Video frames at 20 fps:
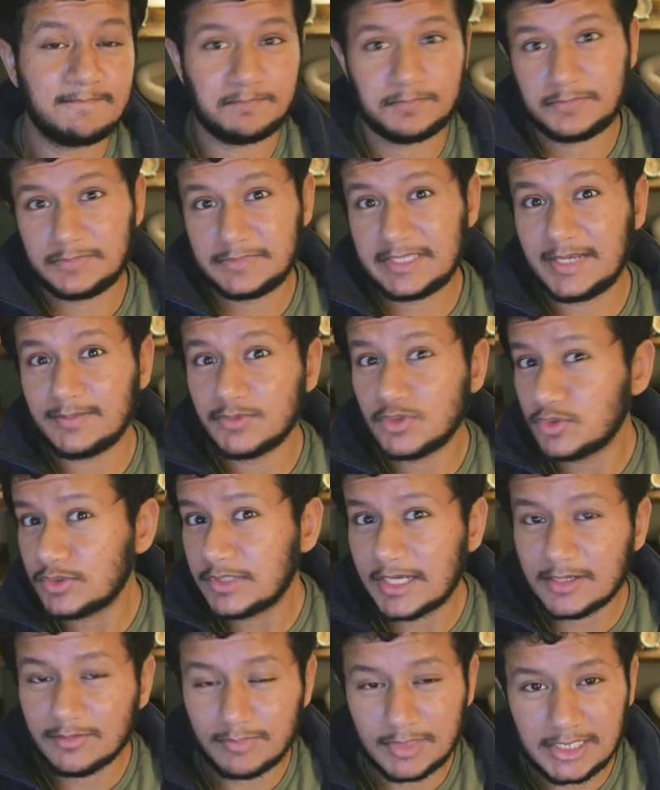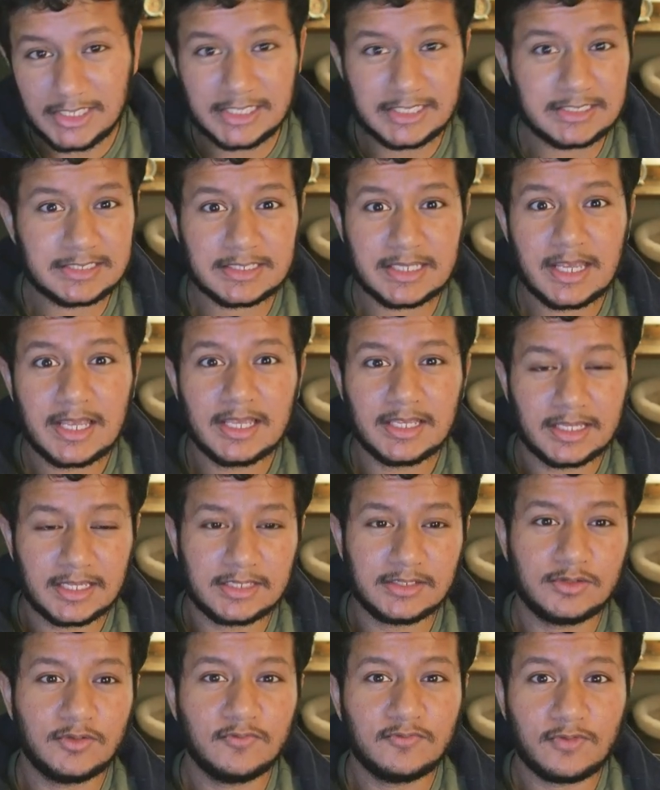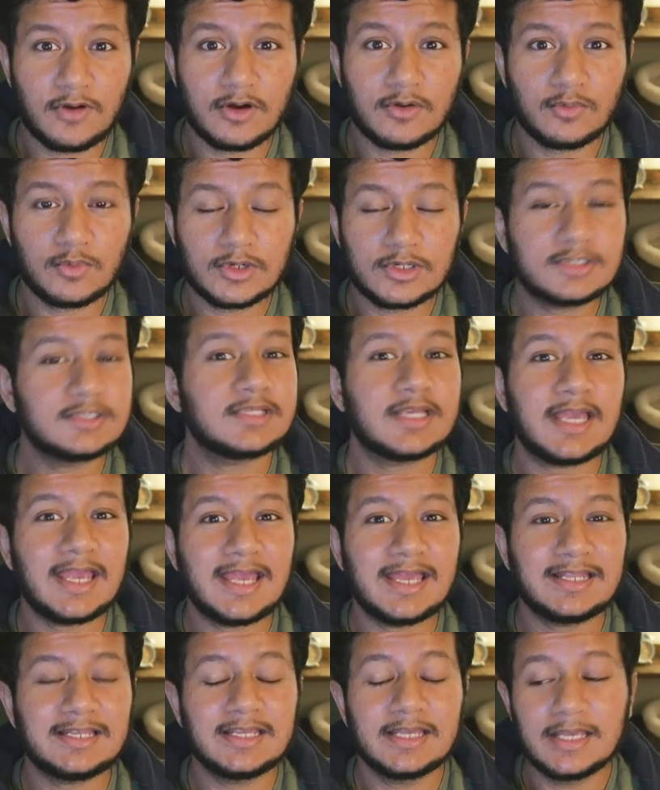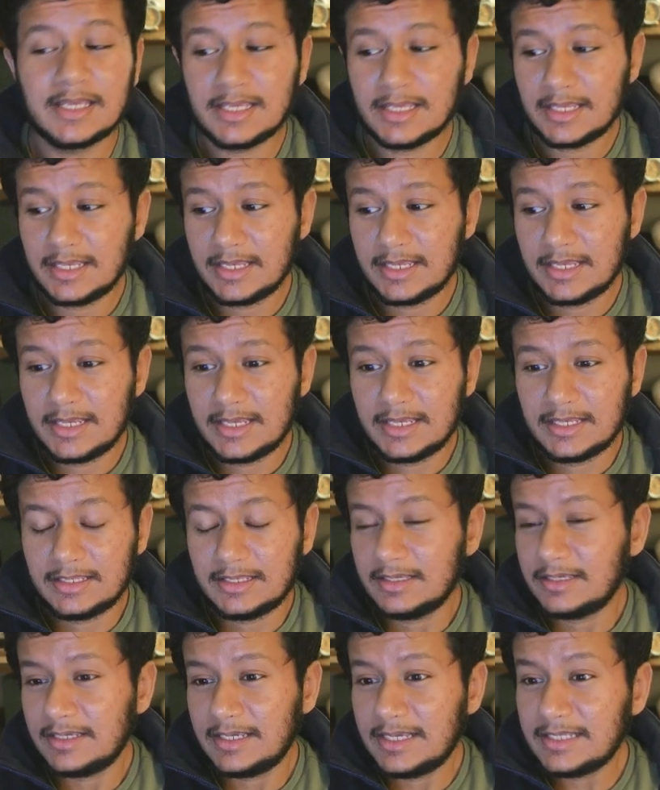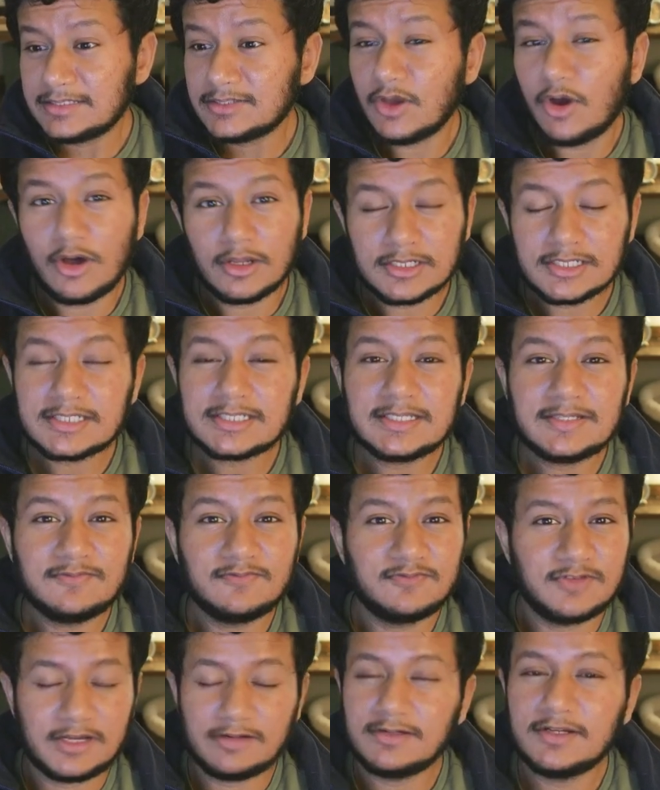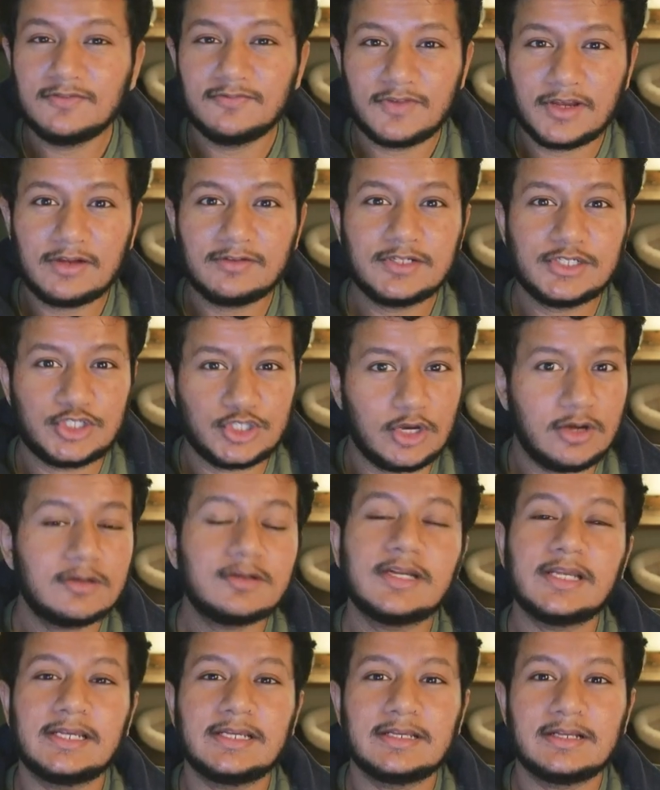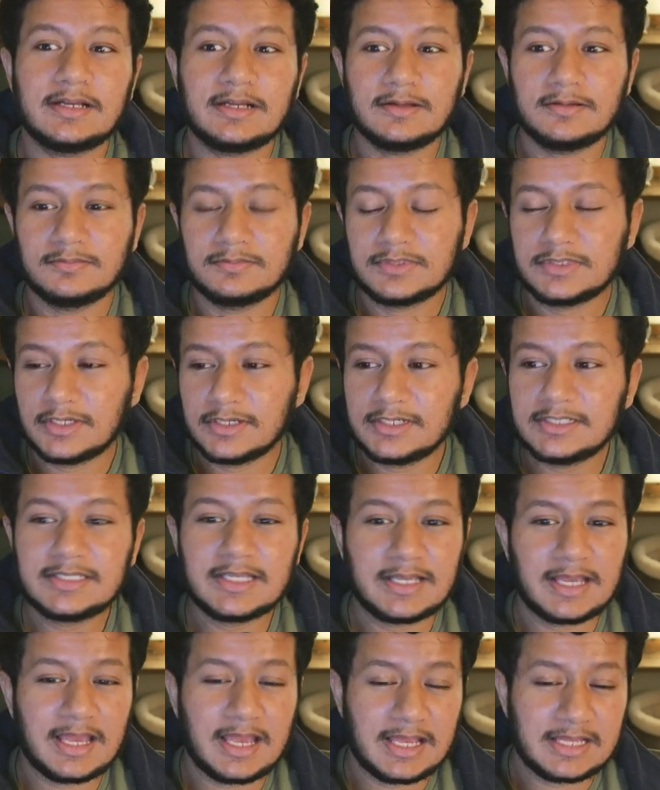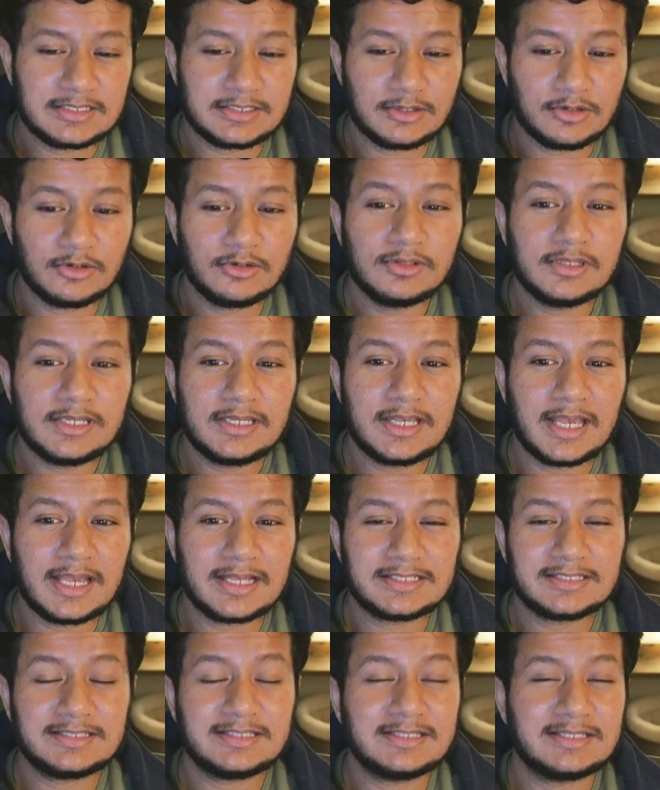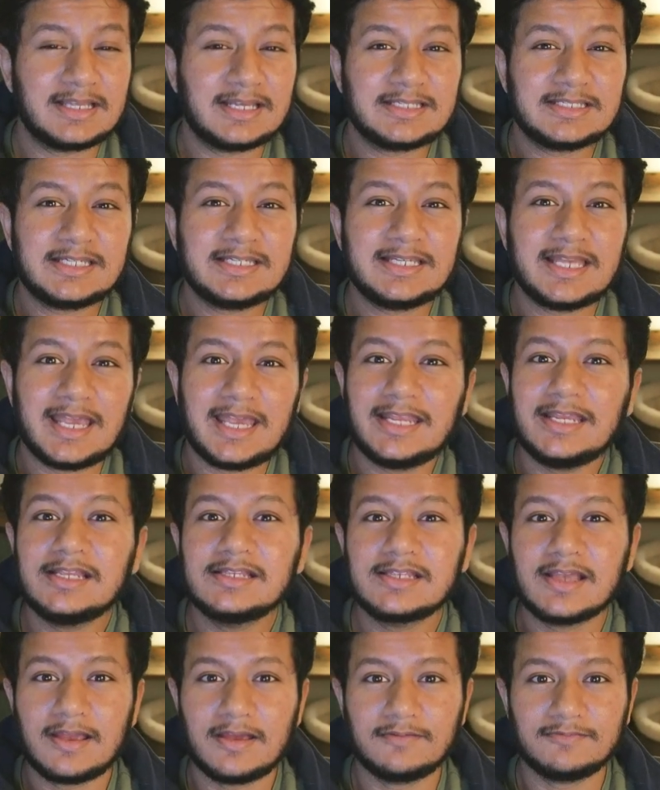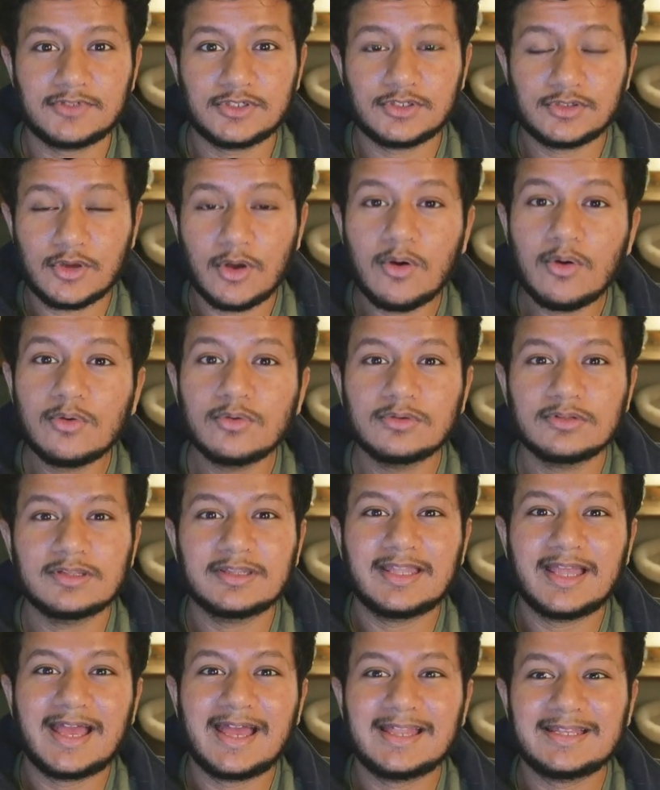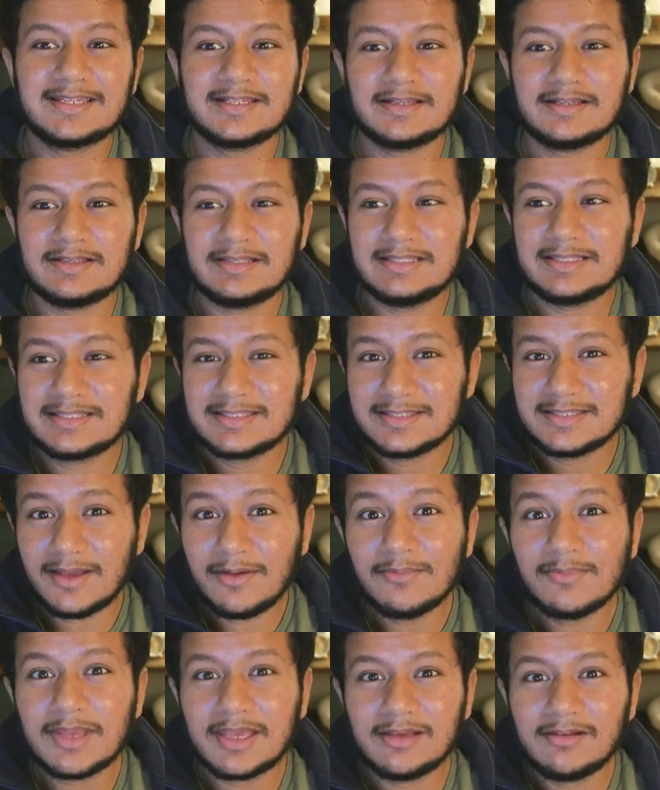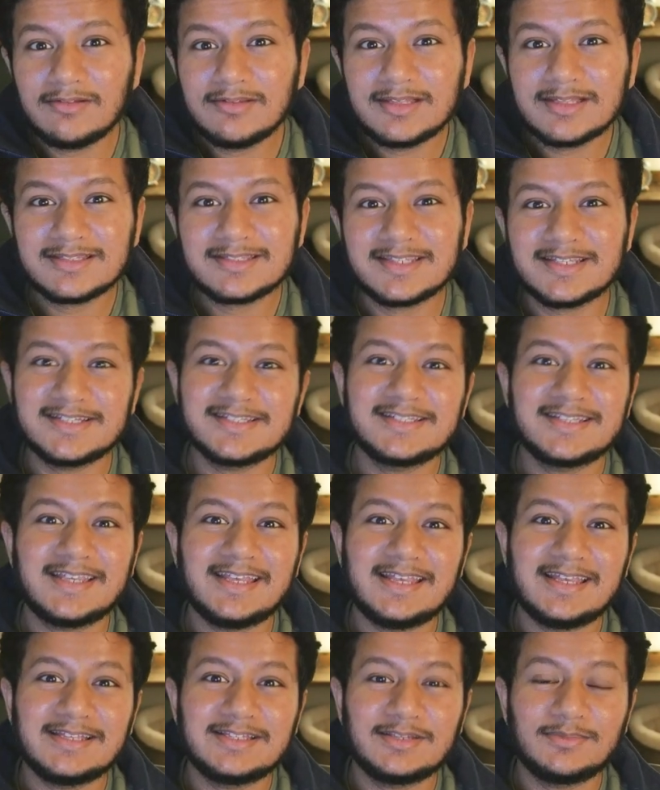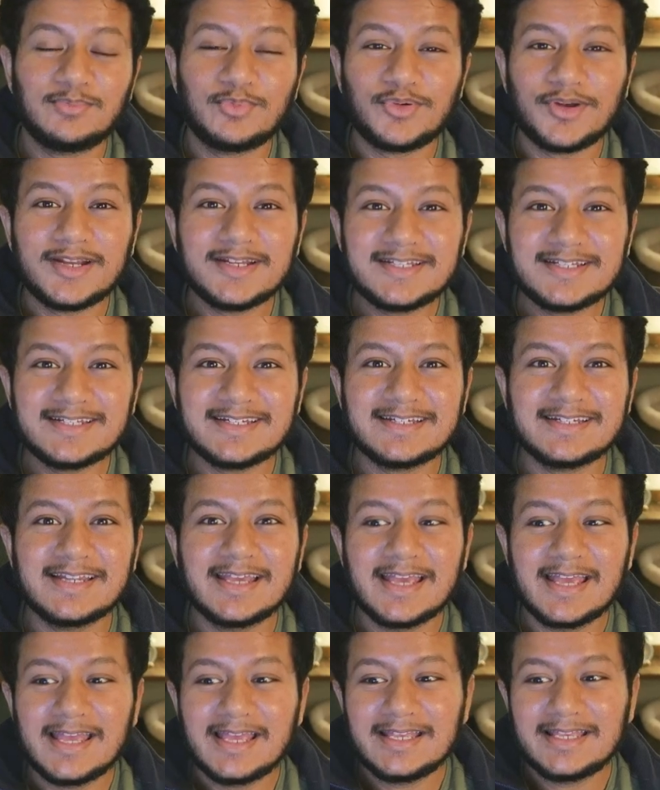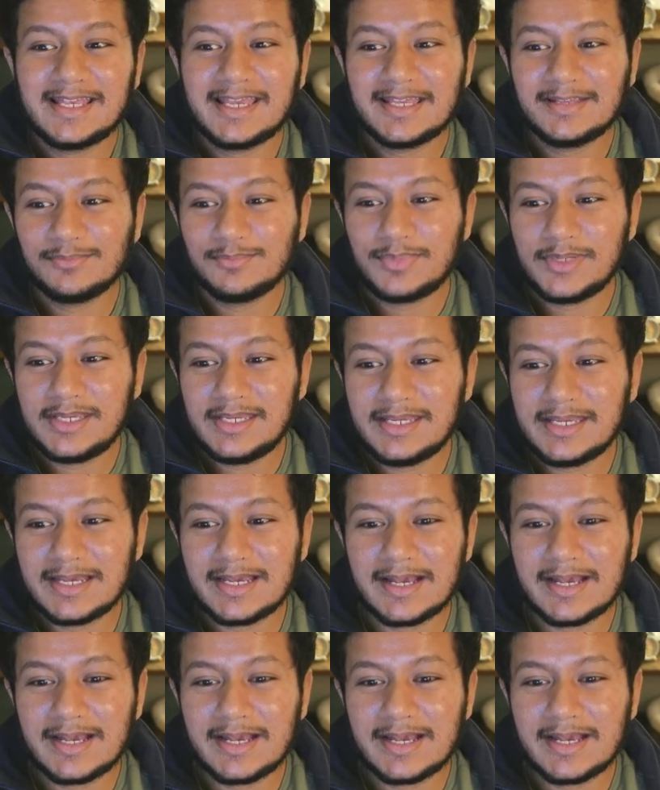type 2 diabetes can do far worse and it's honestly very, very jarring. Um, studies as early as the 1980s have shown that in some illnesses, depression can be